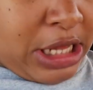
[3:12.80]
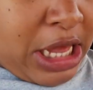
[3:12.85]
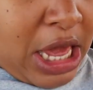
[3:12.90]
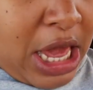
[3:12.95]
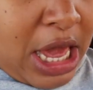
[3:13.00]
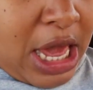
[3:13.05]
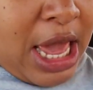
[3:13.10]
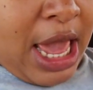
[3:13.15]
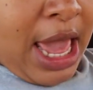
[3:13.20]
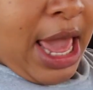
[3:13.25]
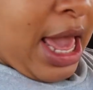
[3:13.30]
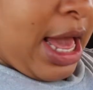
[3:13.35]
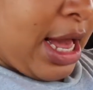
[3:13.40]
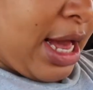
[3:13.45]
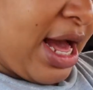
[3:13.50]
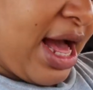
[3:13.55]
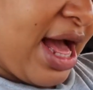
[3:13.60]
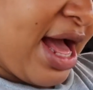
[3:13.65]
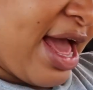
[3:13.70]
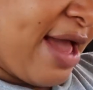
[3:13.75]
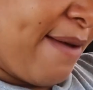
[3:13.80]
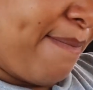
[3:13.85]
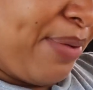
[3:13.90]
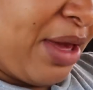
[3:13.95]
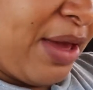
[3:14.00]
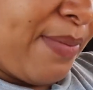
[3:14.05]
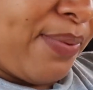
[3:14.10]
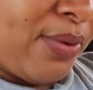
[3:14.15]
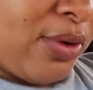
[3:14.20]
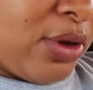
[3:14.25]
say, kind
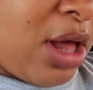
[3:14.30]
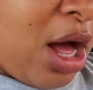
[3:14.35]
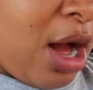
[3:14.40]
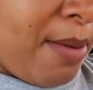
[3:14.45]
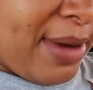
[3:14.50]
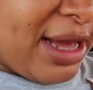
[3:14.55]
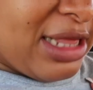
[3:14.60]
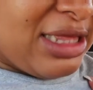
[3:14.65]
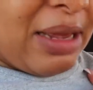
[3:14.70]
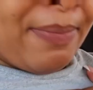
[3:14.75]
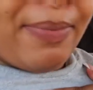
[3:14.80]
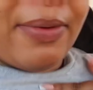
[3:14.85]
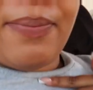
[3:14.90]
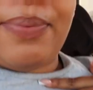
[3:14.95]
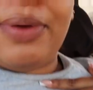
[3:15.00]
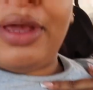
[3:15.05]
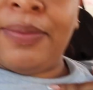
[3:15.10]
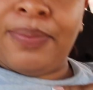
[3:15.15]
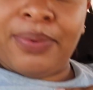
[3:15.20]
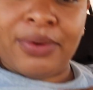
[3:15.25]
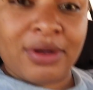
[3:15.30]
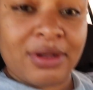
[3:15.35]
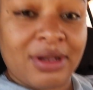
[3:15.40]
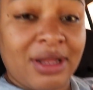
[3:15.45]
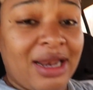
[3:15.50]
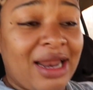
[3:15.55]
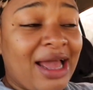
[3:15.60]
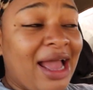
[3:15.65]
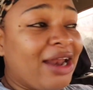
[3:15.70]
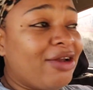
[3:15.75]
people are my type of people,
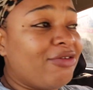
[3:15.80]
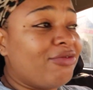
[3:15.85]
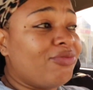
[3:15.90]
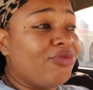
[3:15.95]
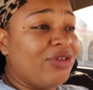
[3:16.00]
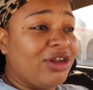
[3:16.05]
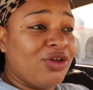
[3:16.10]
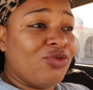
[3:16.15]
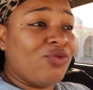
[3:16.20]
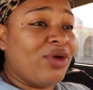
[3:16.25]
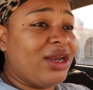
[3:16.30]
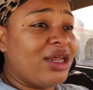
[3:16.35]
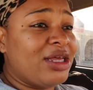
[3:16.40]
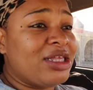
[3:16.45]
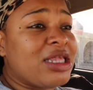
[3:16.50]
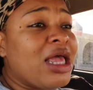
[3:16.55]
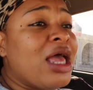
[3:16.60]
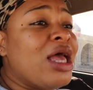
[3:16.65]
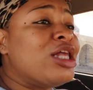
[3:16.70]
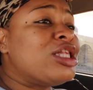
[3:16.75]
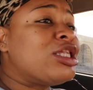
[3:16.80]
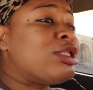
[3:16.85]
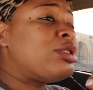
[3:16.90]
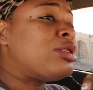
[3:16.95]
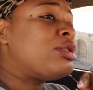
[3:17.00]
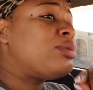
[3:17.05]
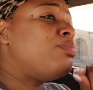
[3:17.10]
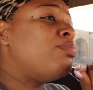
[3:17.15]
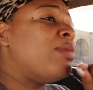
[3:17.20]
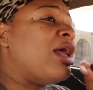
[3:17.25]
and I had to really wear this,
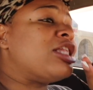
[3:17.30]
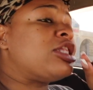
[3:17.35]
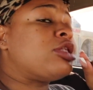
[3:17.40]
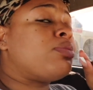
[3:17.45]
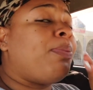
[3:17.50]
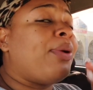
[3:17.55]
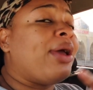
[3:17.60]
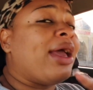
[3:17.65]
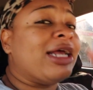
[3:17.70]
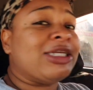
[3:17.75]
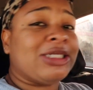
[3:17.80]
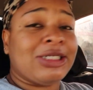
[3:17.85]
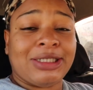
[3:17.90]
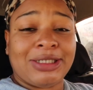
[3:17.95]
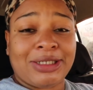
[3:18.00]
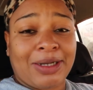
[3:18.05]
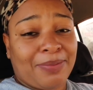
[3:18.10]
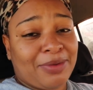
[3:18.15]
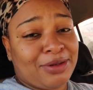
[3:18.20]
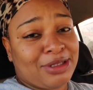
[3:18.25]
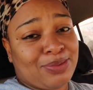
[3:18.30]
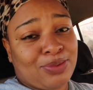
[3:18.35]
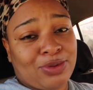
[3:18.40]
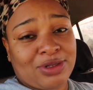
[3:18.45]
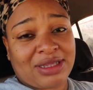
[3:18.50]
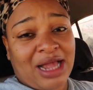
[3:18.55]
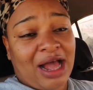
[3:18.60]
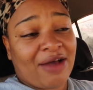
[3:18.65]
especially to come in this post